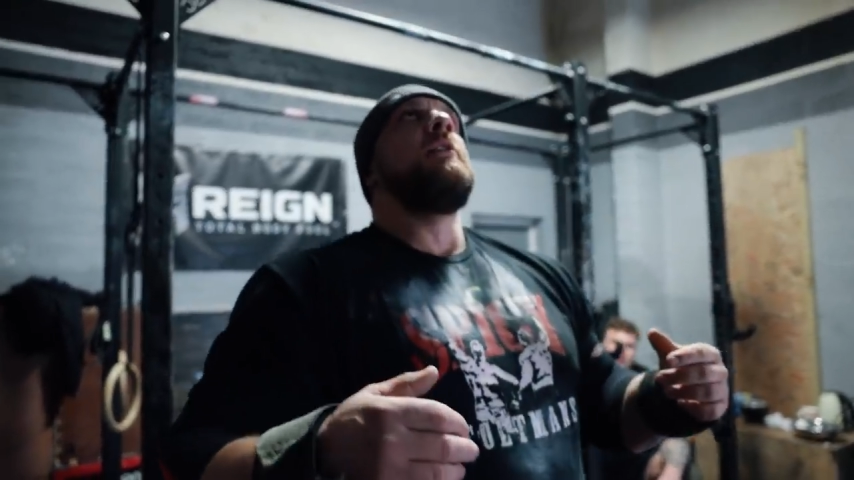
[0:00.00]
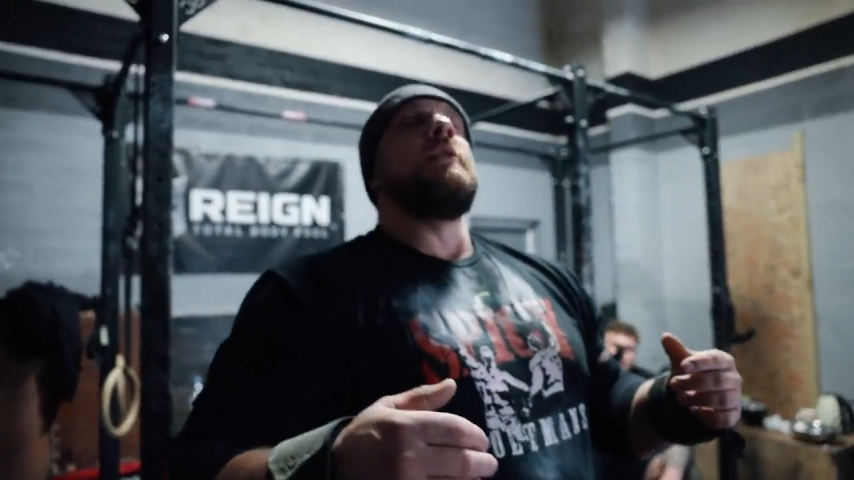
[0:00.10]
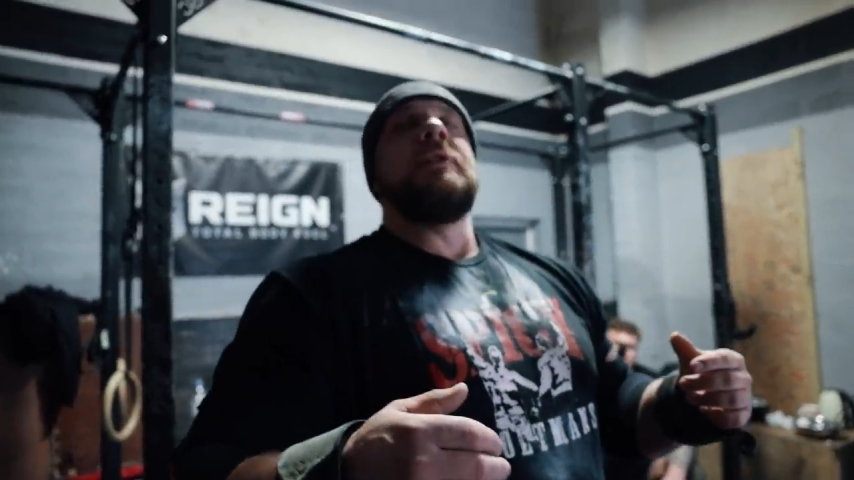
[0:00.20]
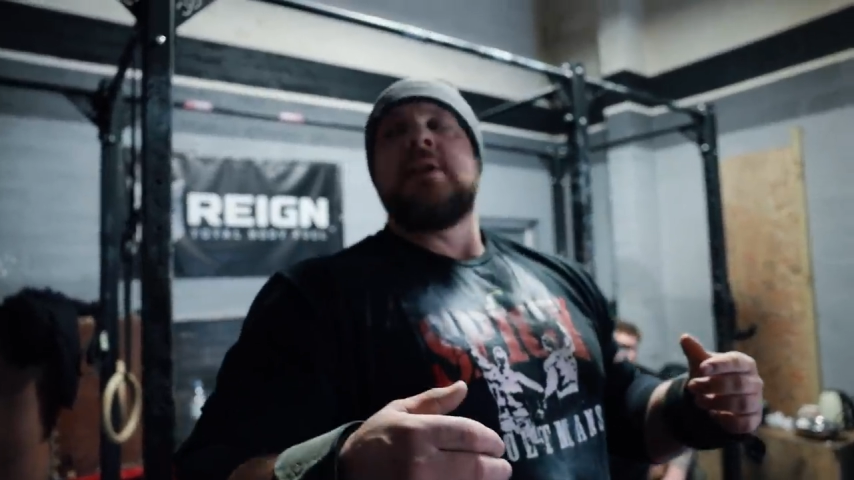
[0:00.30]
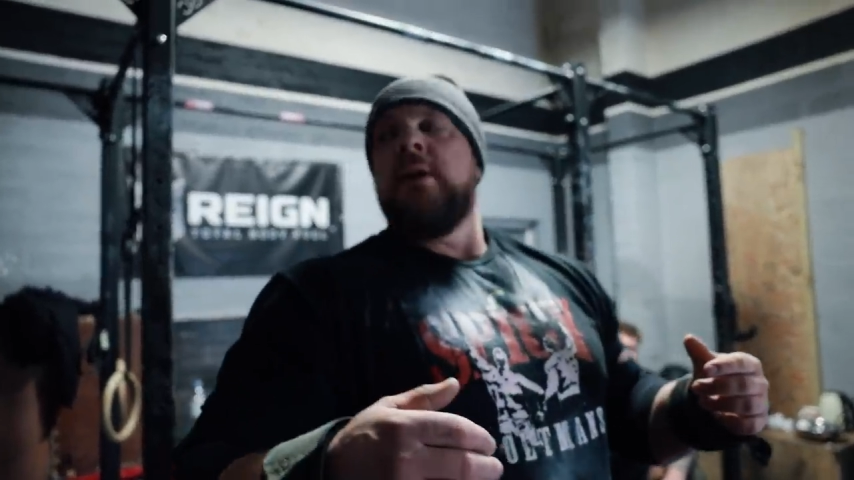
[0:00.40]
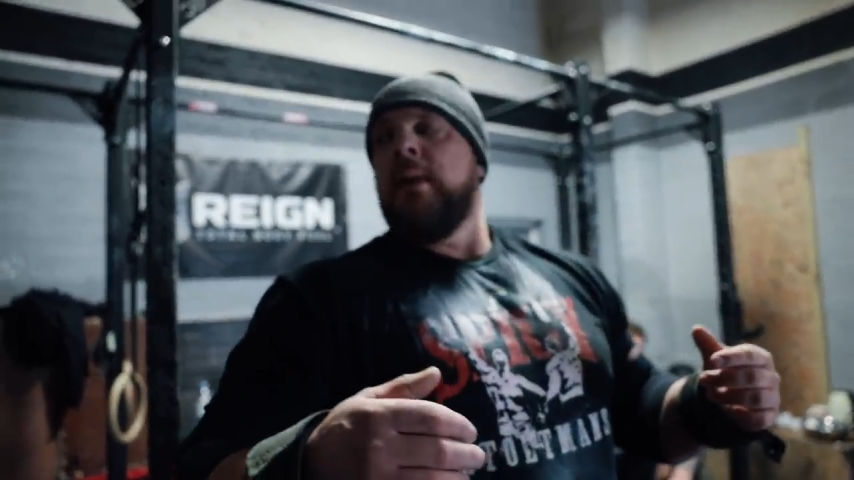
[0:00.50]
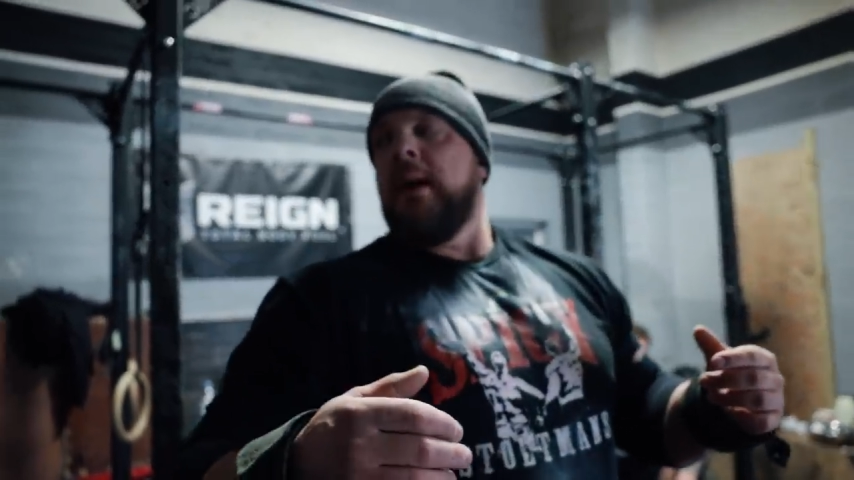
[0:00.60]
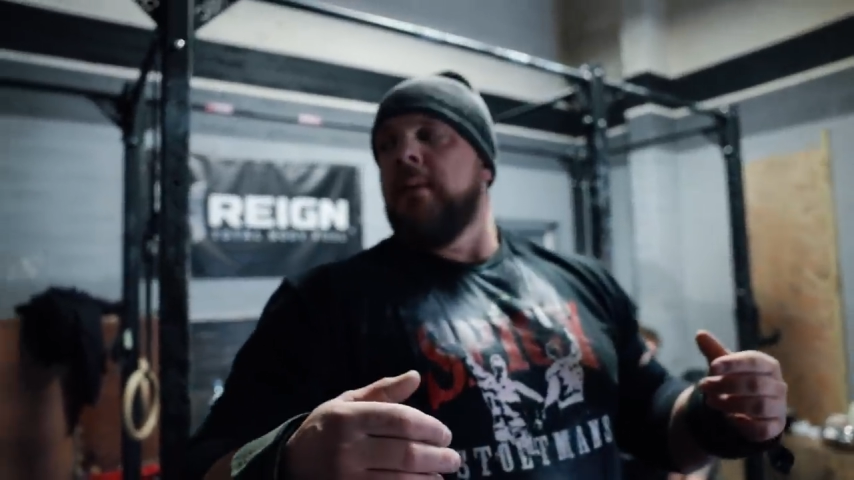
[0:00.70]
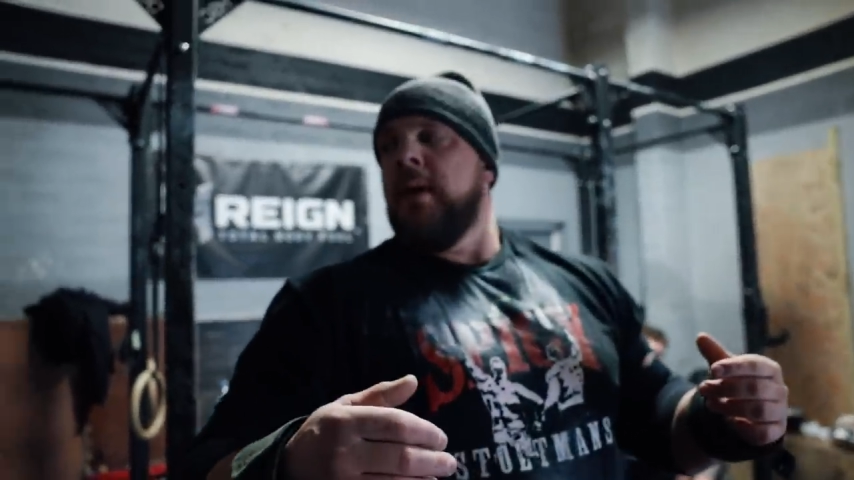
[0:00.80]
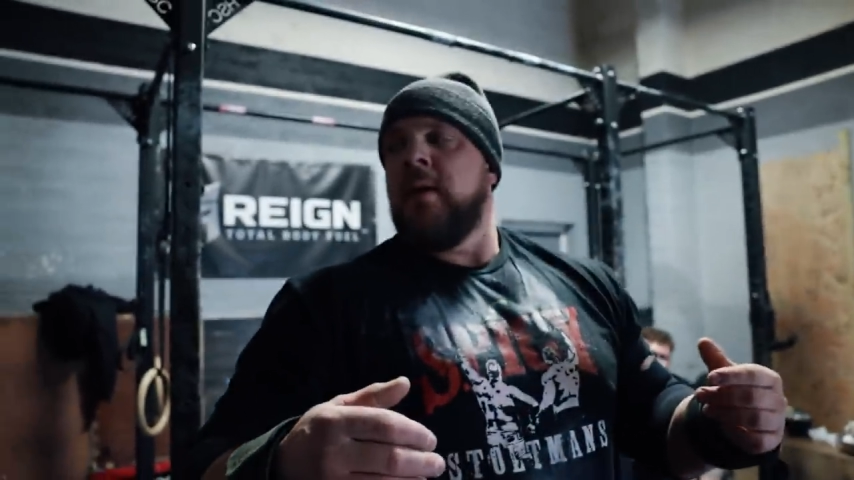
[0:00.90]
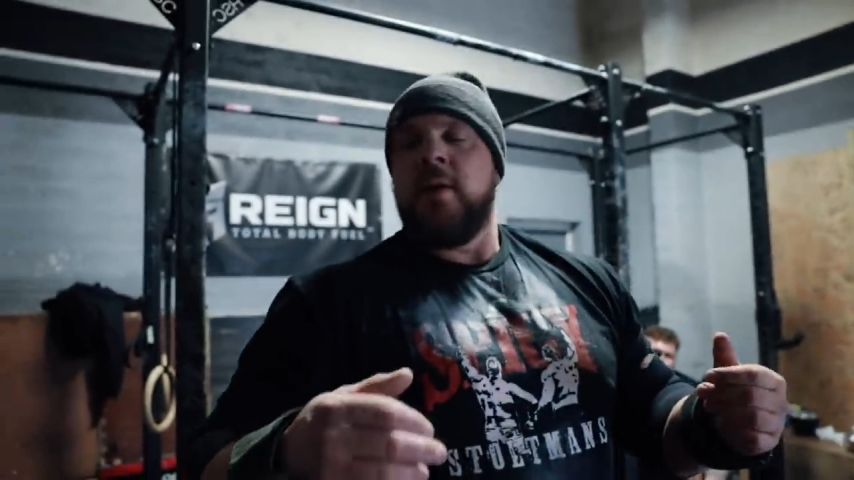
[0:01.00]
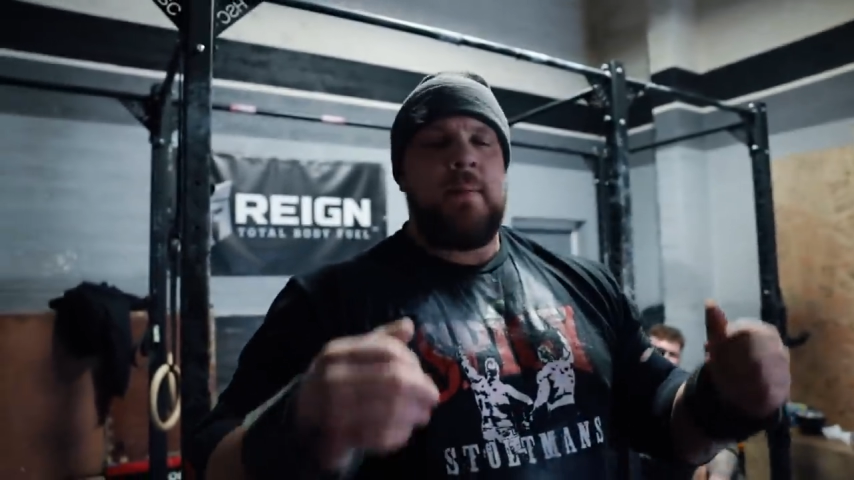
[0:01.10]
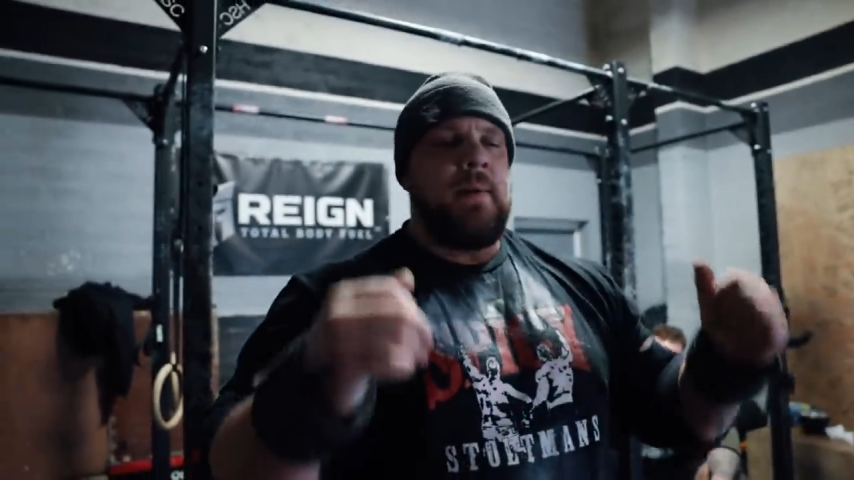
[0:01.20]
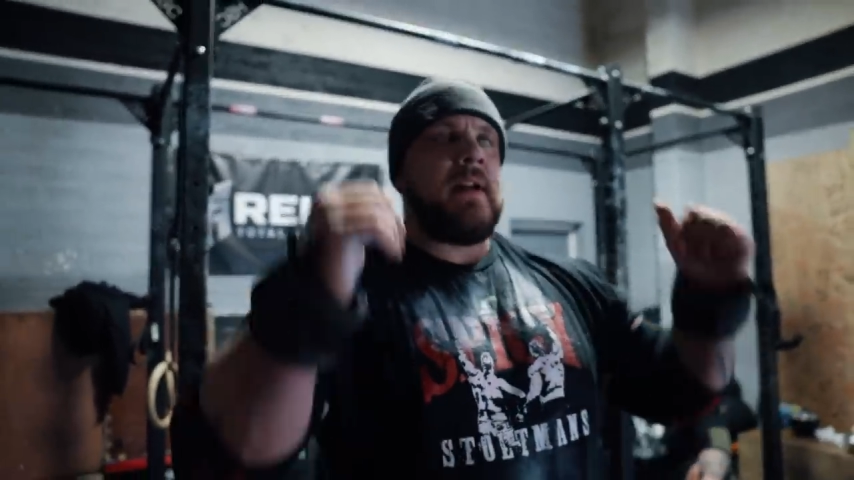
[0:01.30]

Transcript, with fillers: So you see when I'm, you're